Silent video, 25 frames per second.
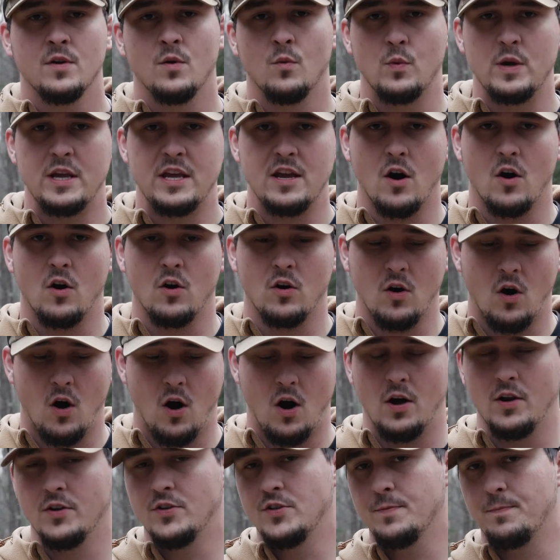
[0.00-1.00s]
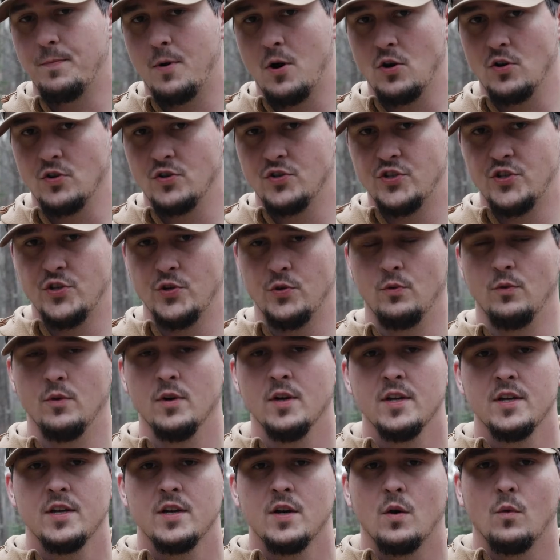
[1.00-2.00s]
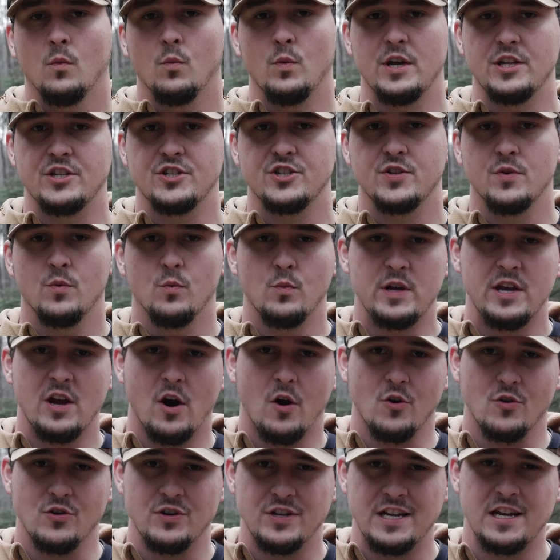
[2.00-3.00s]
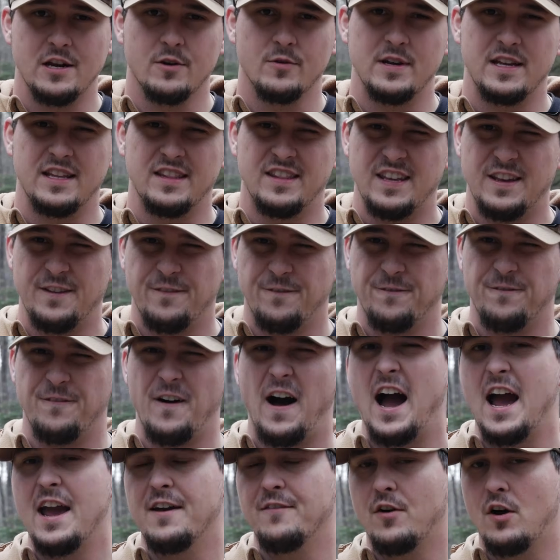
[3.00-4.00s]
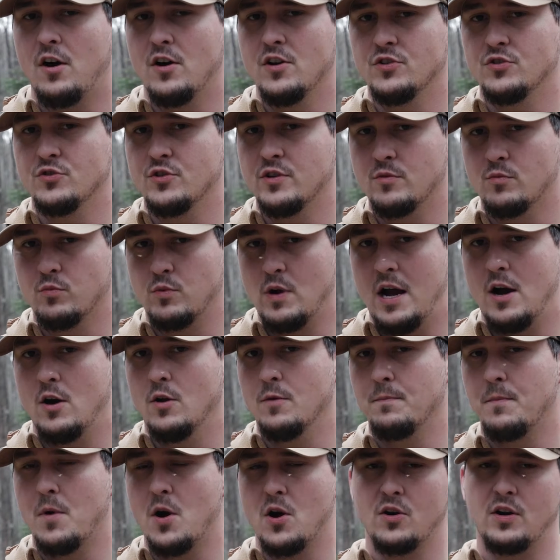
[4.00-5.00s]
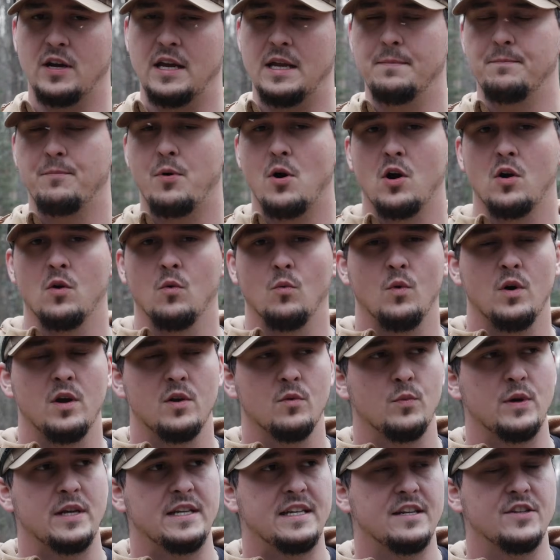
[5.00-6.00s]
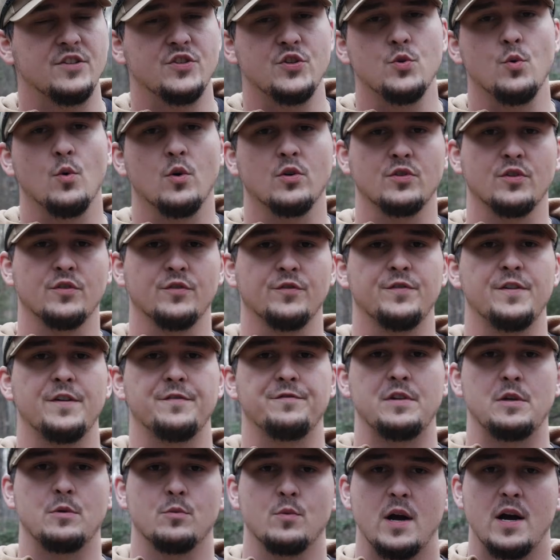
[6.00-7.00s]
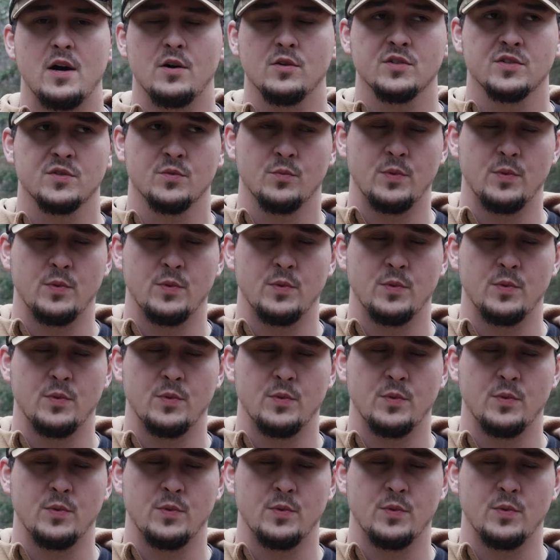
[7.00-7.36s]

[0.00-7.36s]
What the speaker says: we are on to part 2, which we are nearing the 500 round mark. In part 1, we did 250 rounds